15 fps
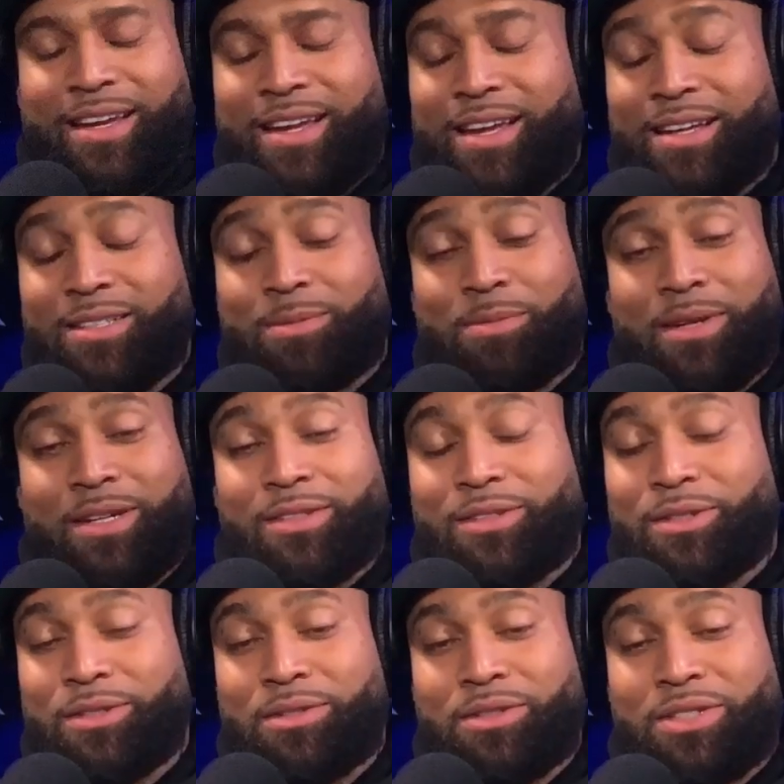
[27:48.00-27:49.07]
can't explain it
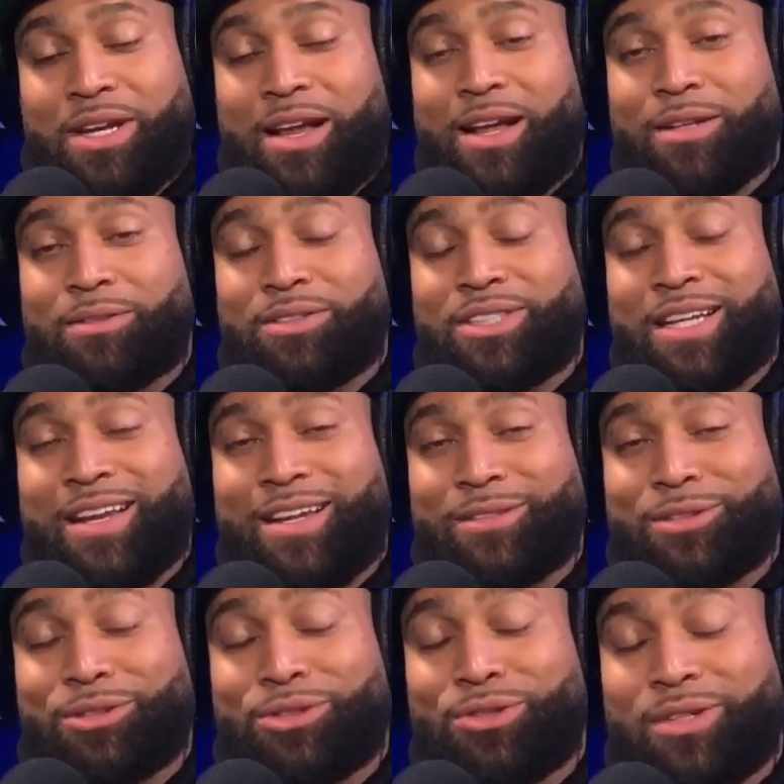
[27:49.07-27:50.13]
to you. Shout out
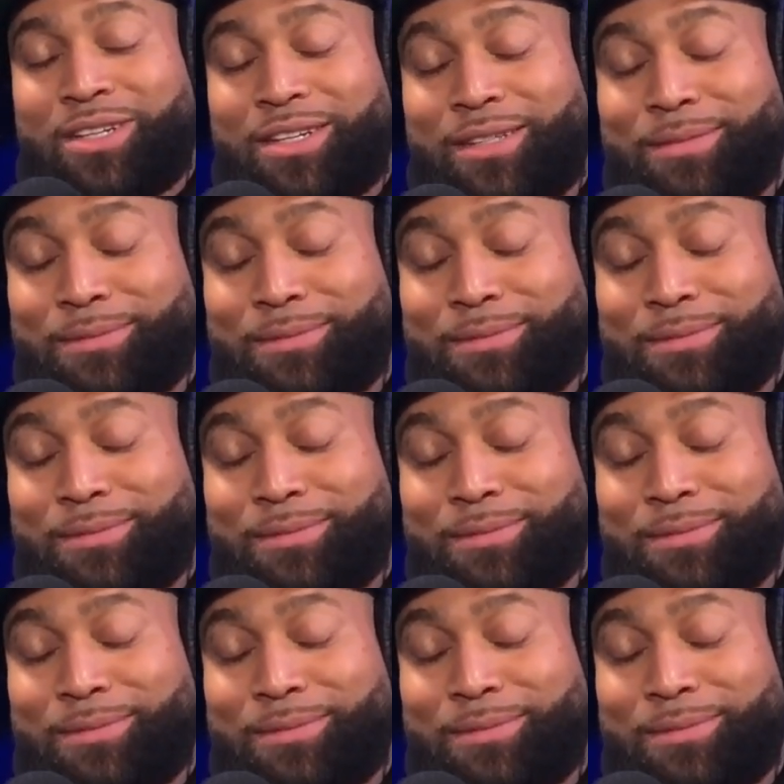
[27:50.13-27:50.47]
to Trig.